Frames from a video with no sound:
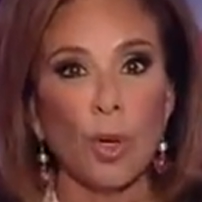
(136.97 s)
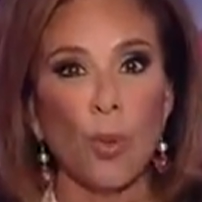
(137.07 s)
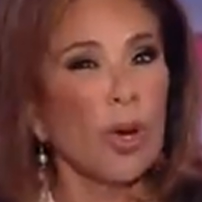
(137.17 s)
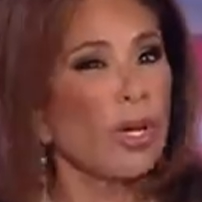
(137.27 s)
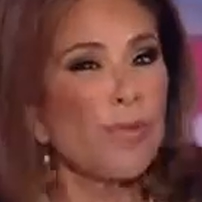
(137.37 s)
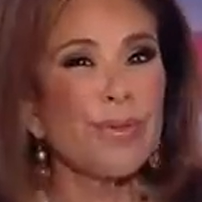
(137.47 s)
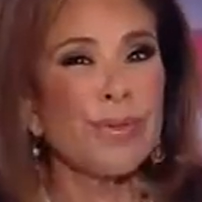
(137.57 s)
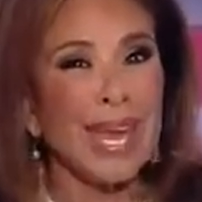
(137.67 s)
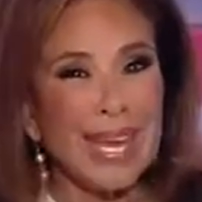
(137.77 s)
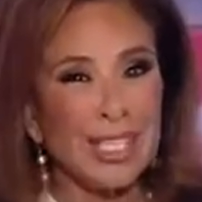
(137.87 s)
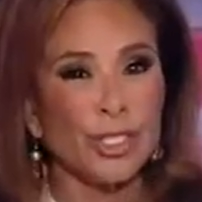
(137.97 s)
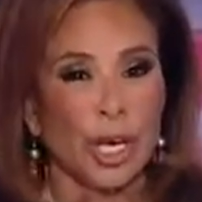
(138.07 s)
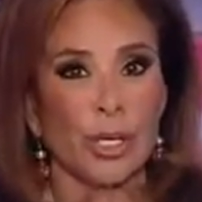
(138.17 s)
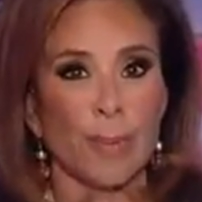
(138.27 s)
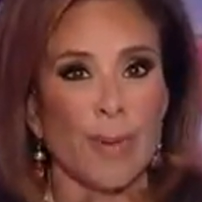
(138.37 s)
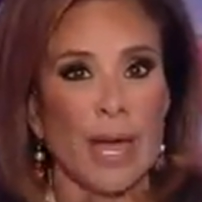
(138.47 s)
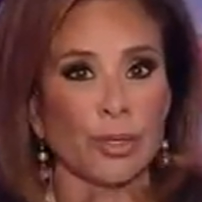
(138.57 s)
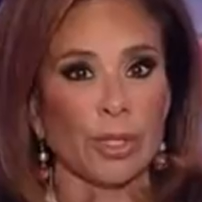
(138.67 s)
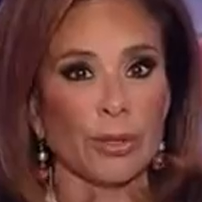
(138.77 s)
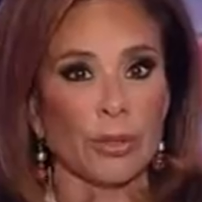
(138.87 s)
what have they done
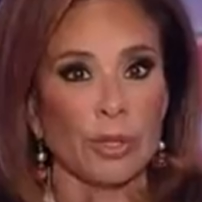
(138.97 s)
about it,